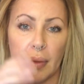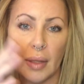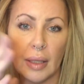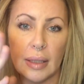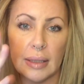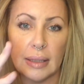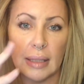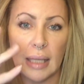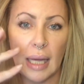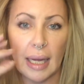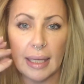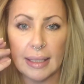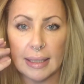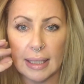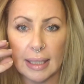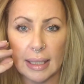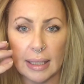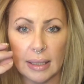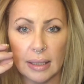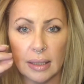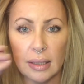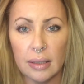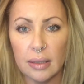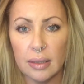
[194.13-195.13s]

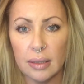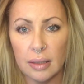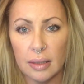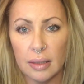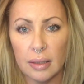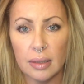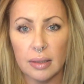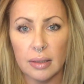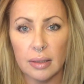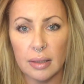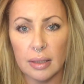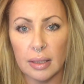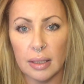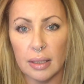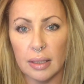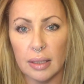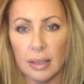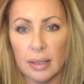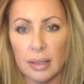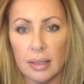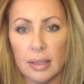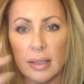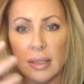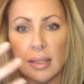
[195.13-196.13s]
tighten
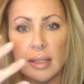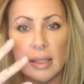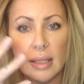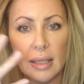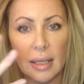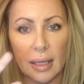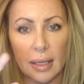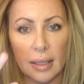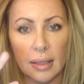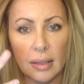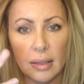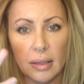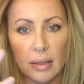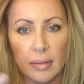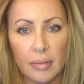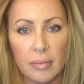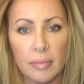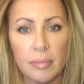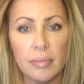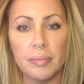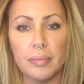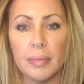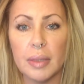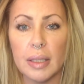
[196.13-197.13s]
the skin,
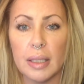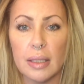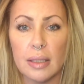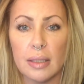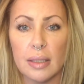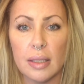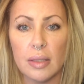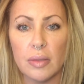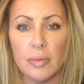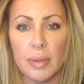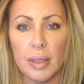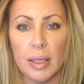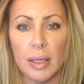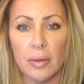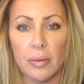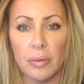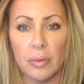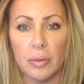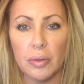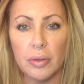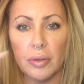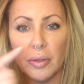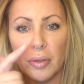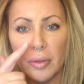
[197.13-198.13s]
because as we get
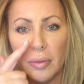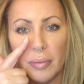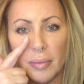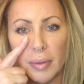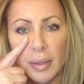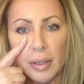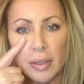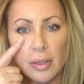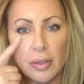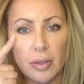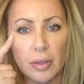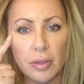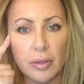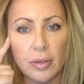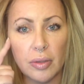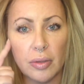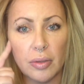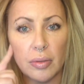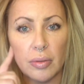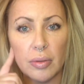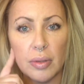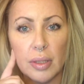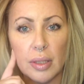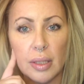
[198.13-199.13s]
older, we start to
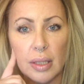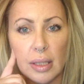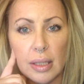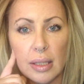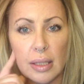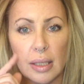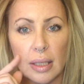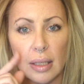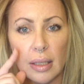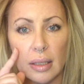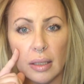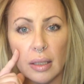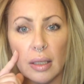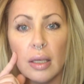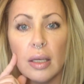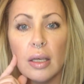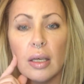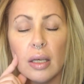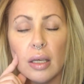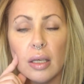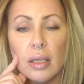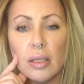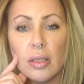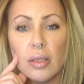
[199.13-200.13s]
notice the skin
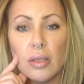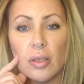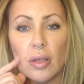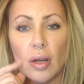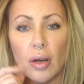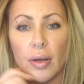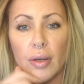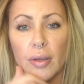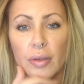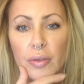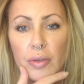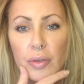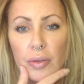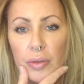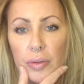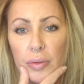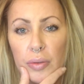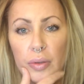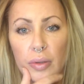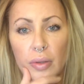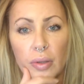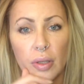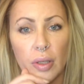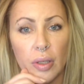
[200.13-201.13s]
starting to
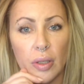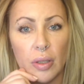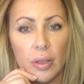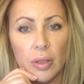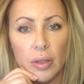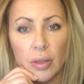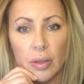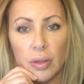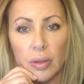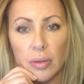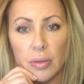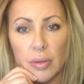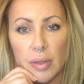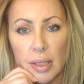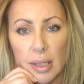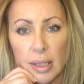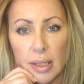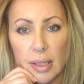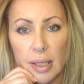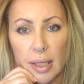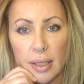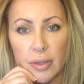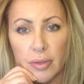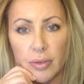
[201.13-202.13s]
lose its
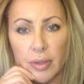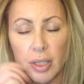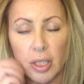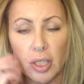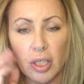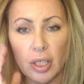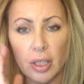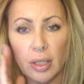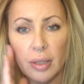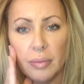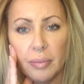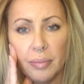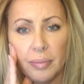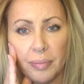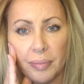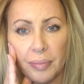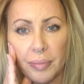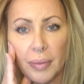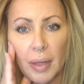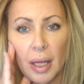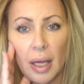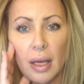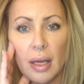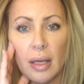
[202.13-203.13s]
hydration.
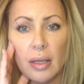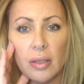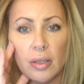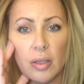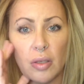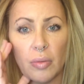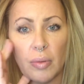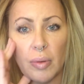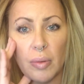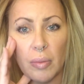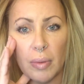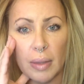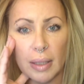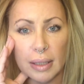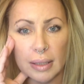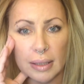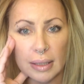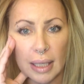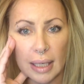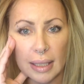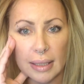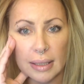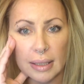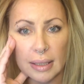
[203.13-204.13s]
So we want to
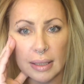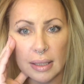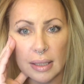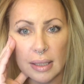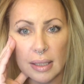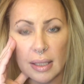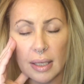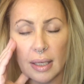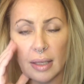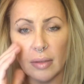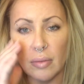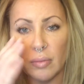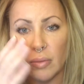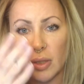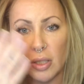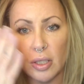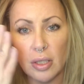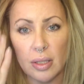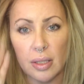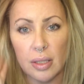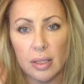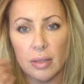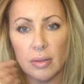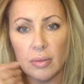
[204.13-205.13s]
tighten the skin, which
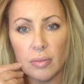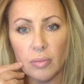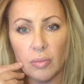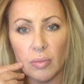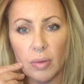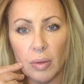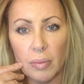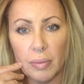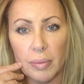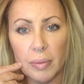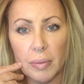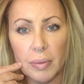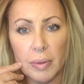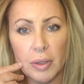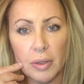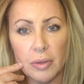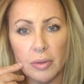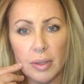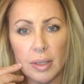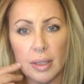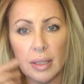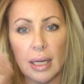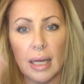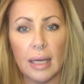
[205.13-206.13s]
is what we would use
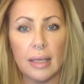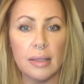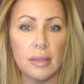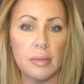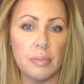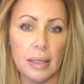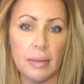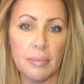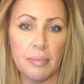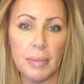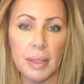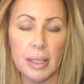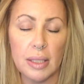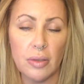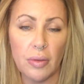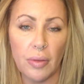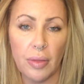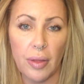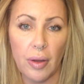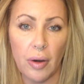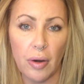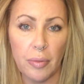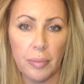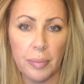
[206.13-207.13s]
it as a
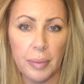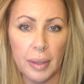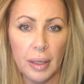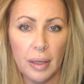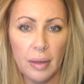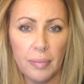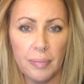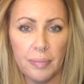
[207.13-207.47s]
mesotherapy.